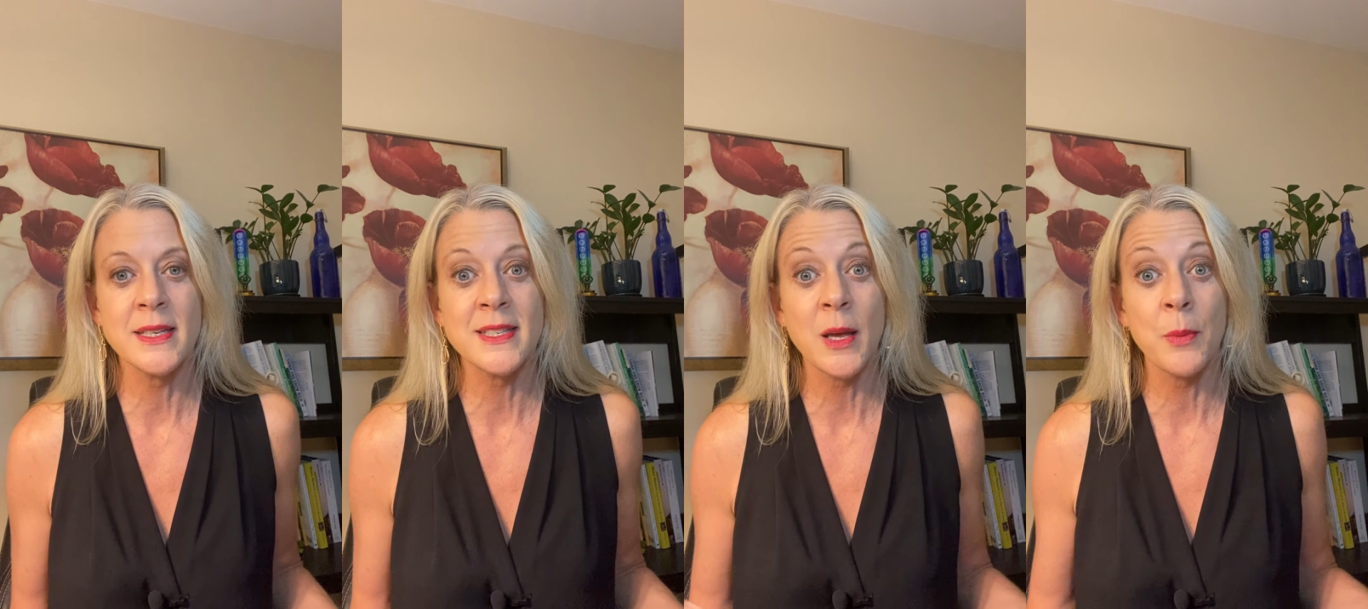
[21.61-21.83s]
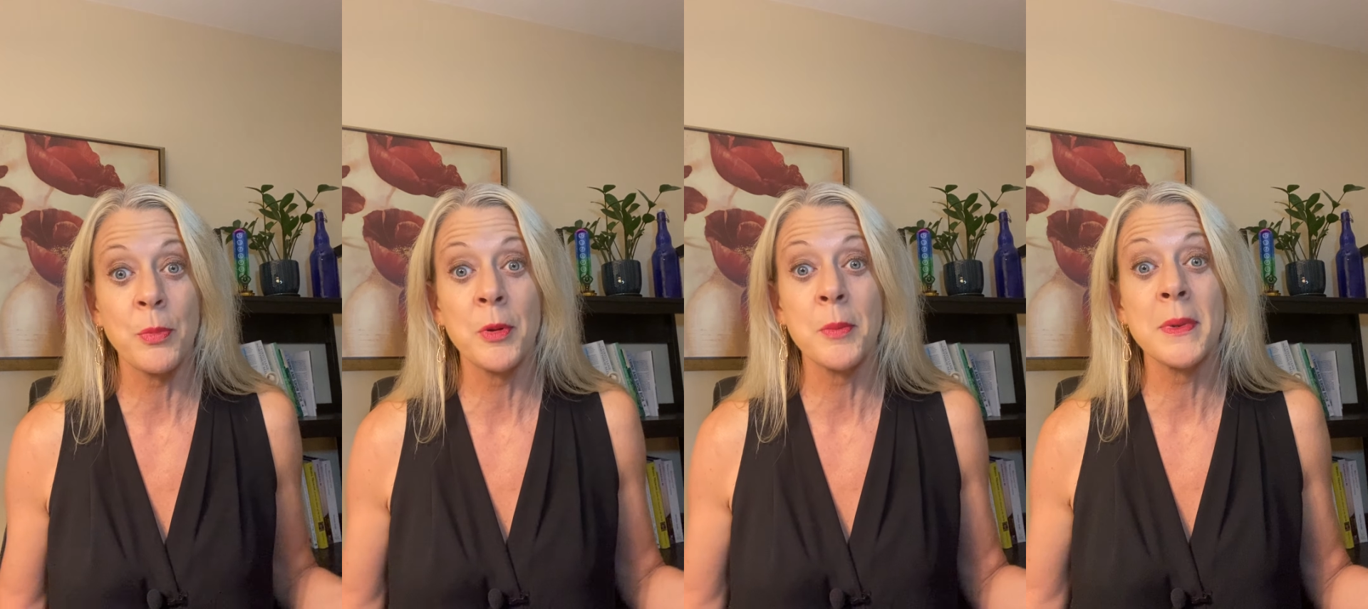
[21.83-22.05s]

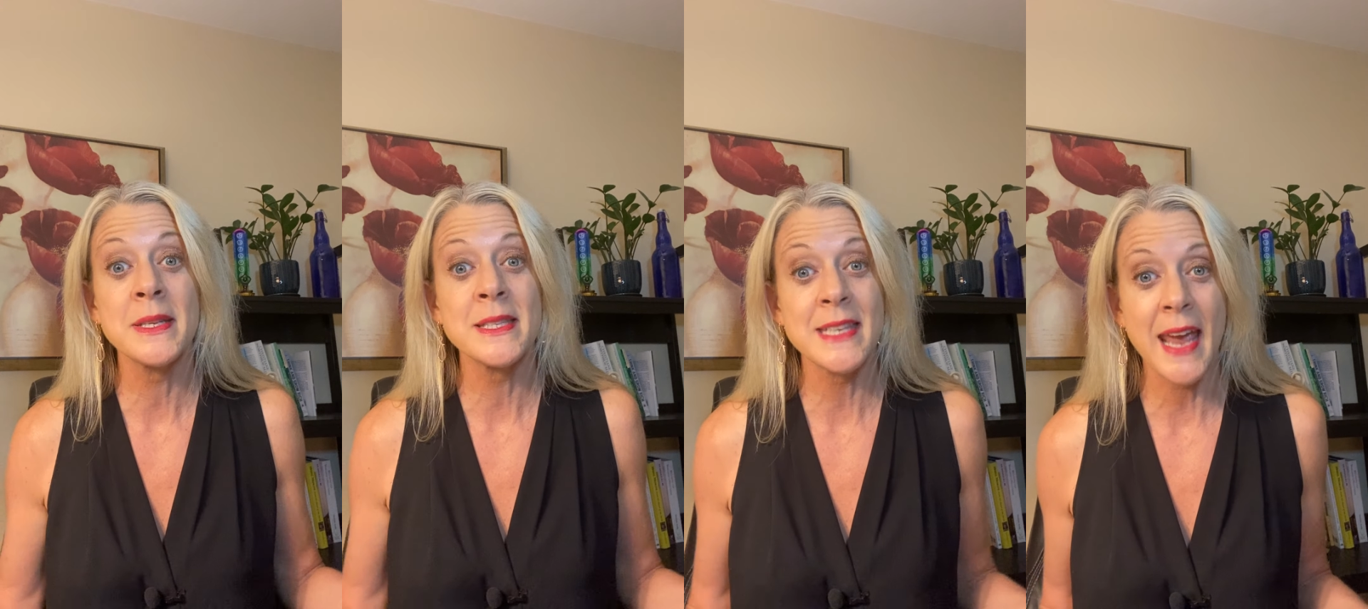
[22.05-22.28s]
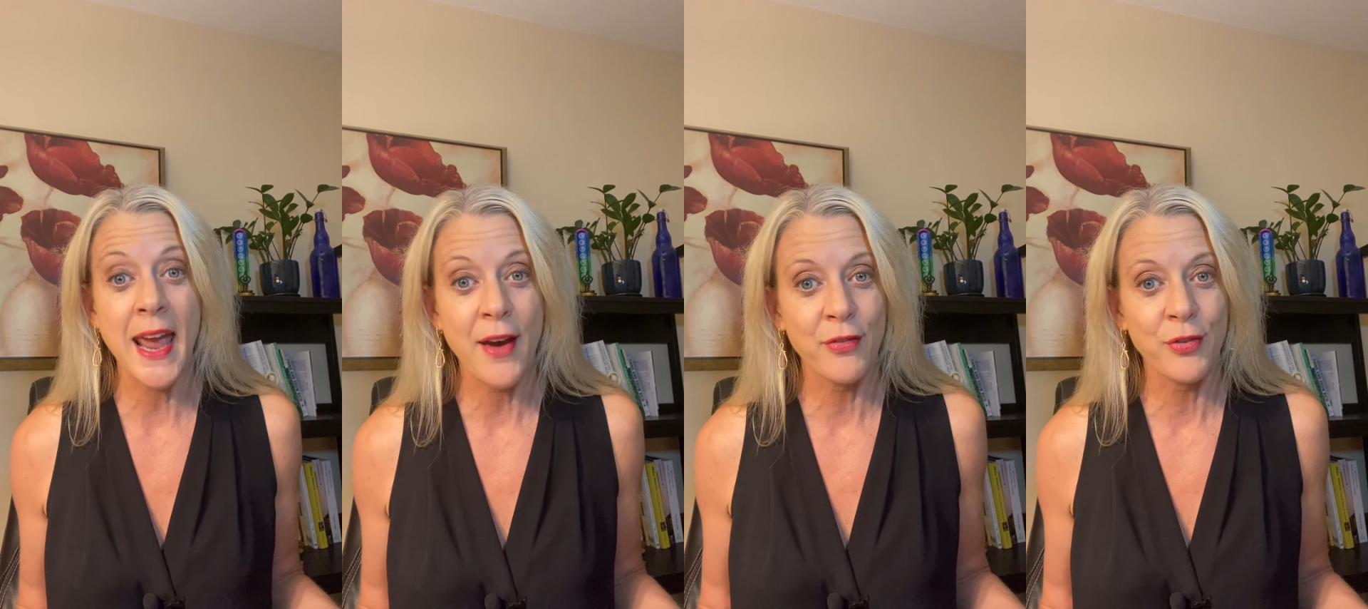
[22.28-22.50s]

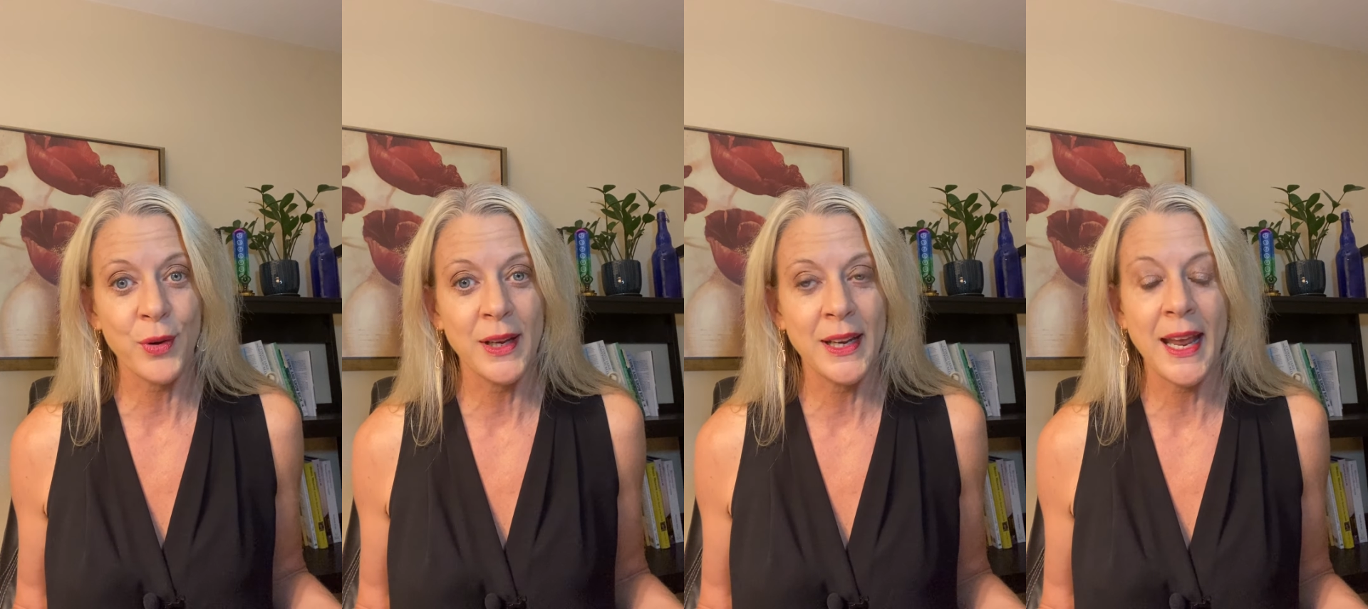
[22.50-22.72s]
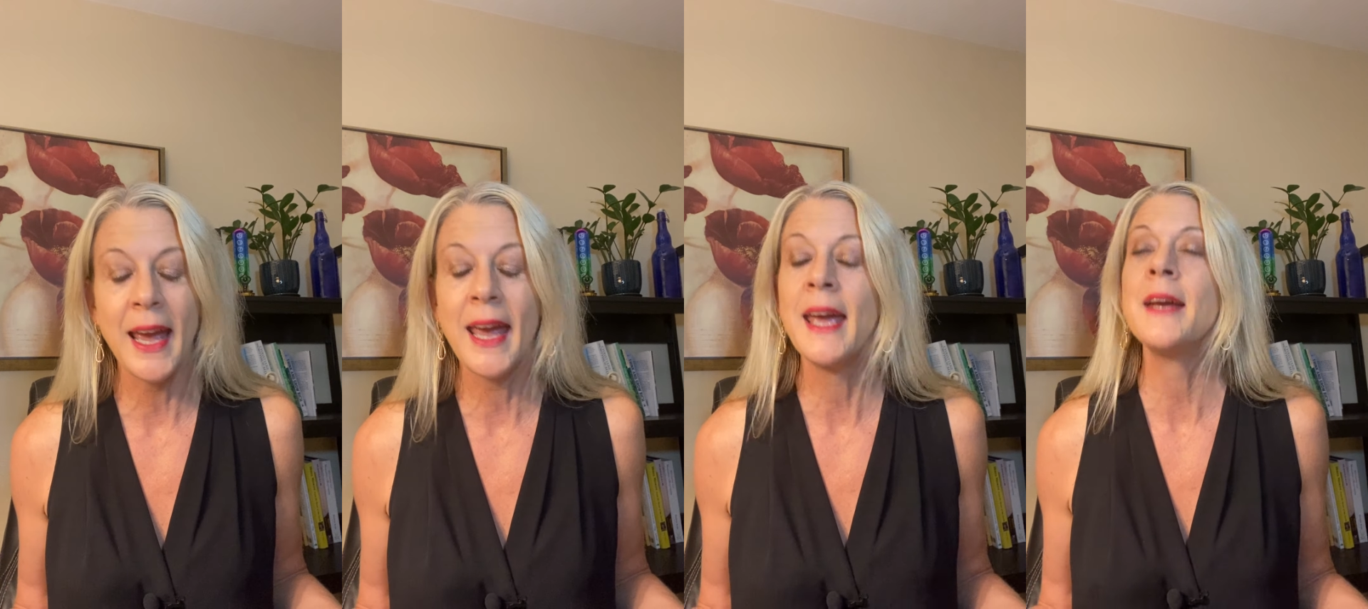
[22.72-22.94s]
supplements every
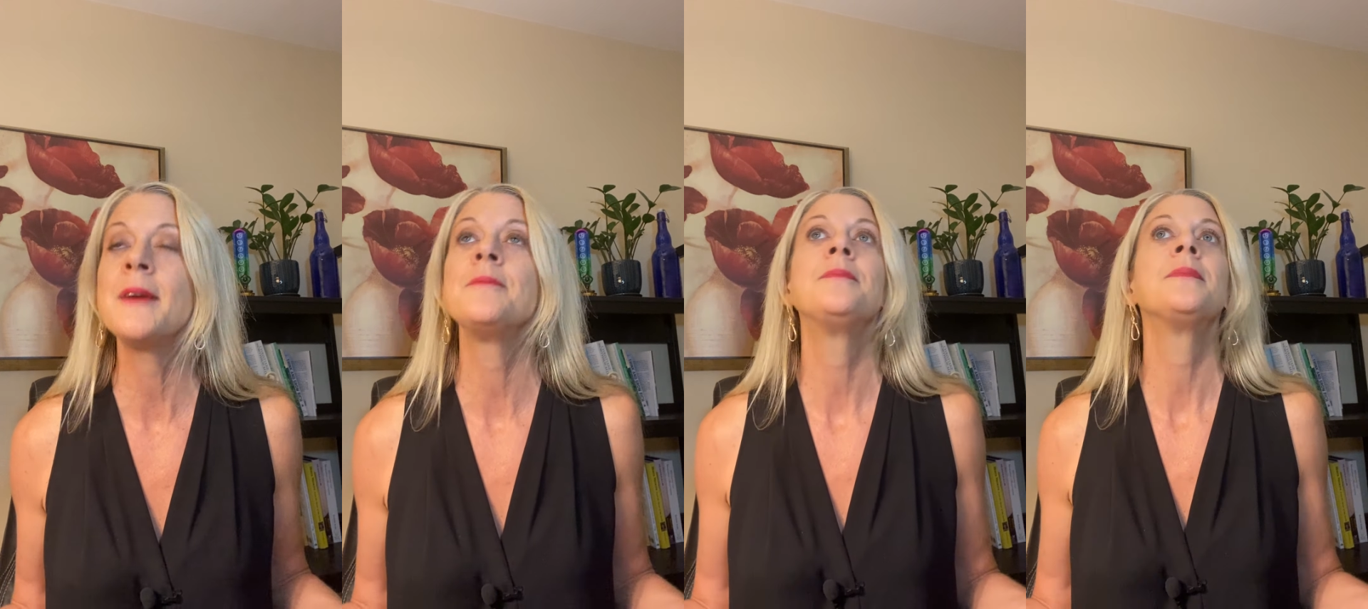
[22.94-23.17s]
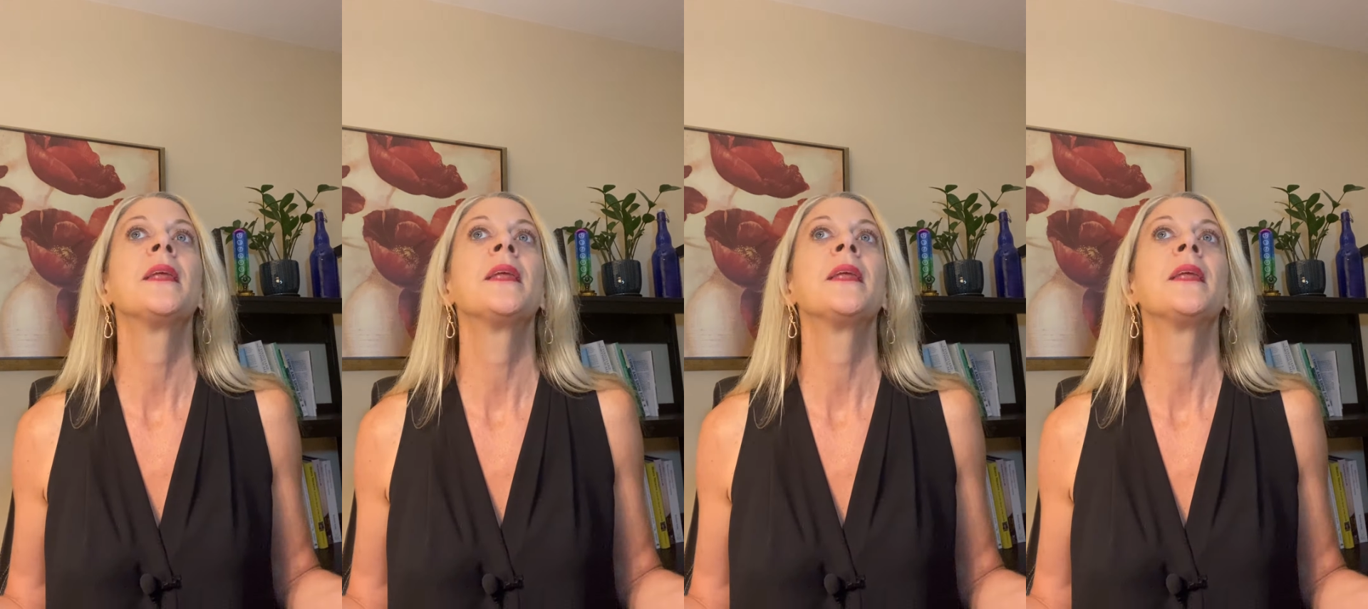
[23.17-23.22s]
day.